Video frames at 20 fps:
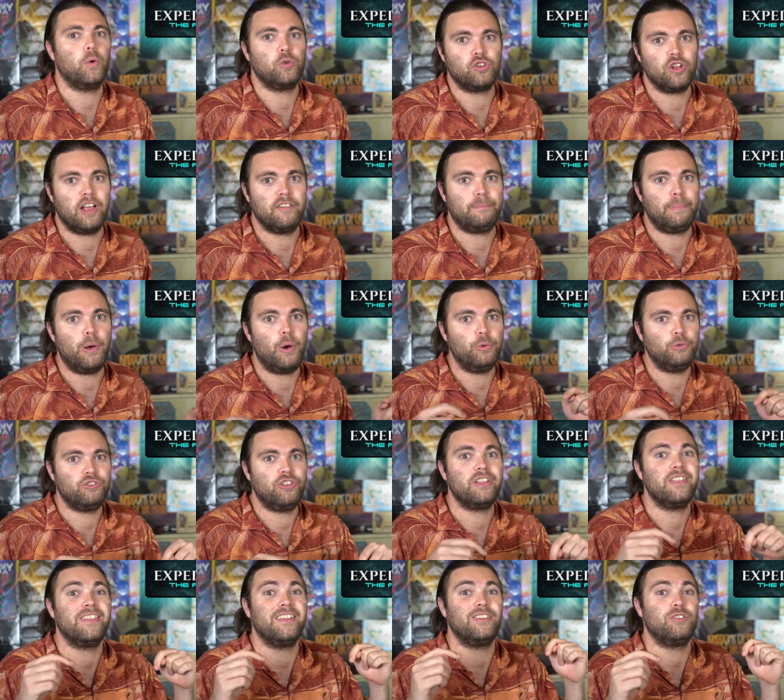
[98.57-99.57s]
which I'll post
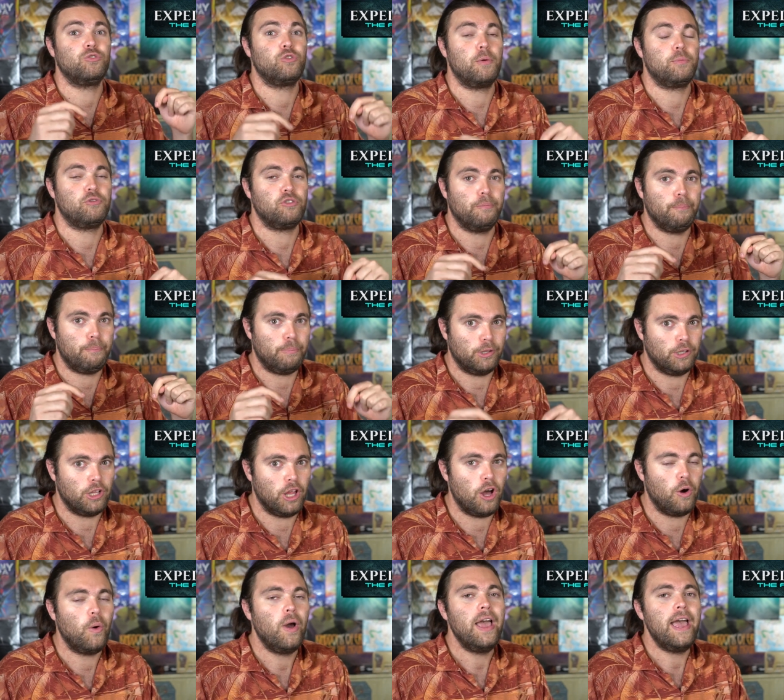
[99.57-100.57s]
it in the description
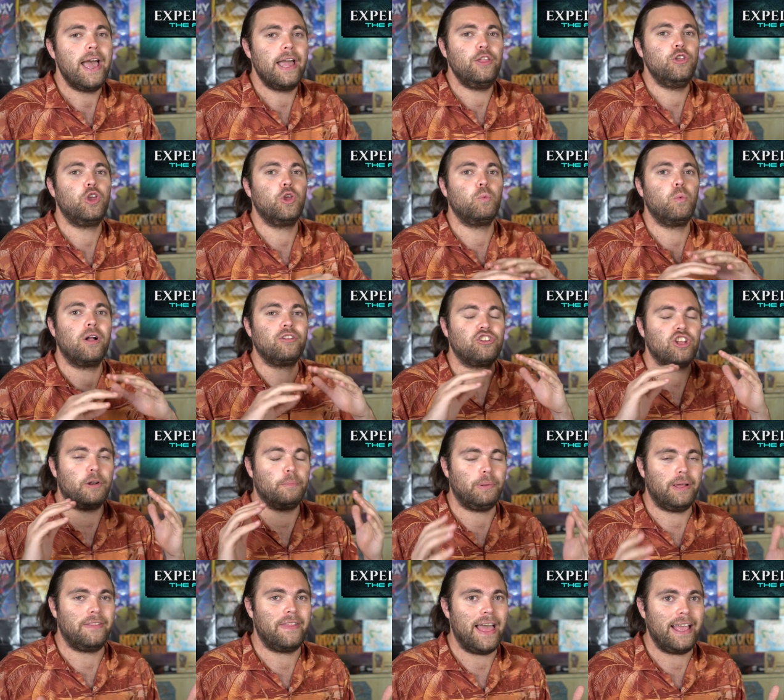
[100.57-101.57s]
below, and you can watch how to
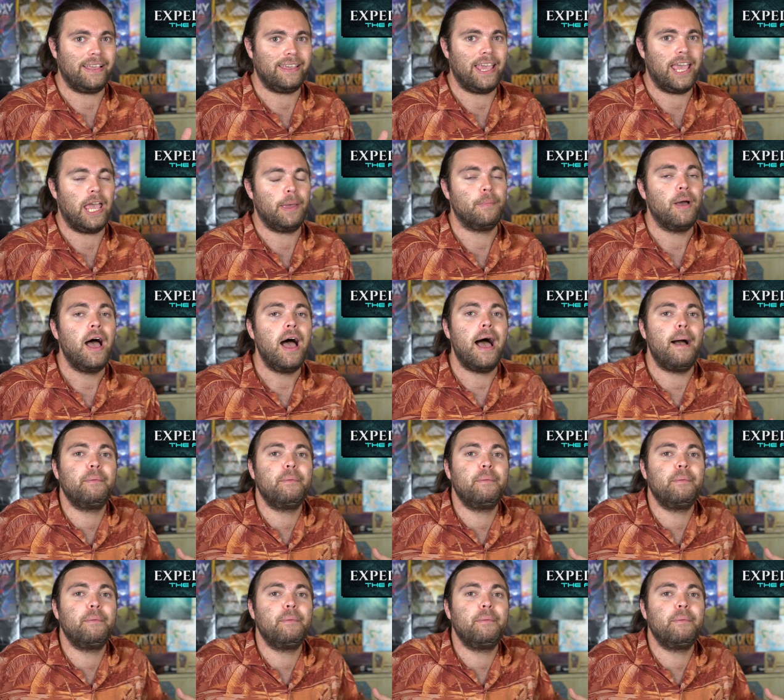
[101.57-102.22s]
play that game.